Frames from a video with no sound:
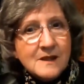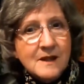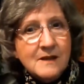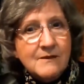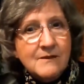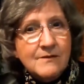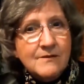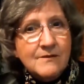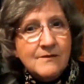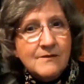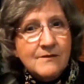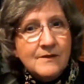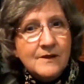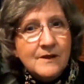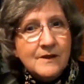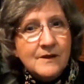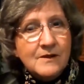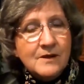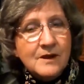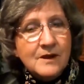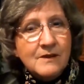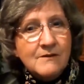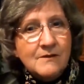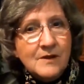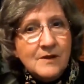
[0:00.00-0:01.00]
If they're
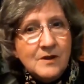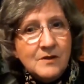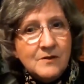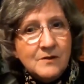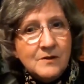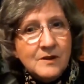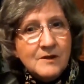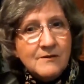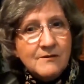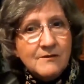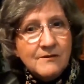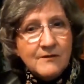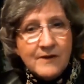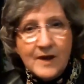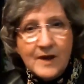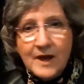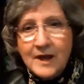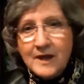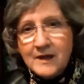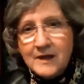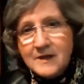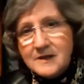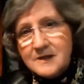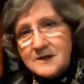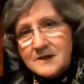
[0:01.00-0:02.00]
giving you
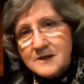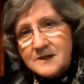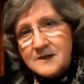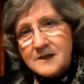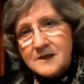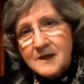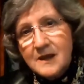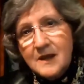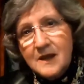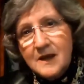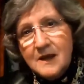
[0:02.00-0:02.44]
advice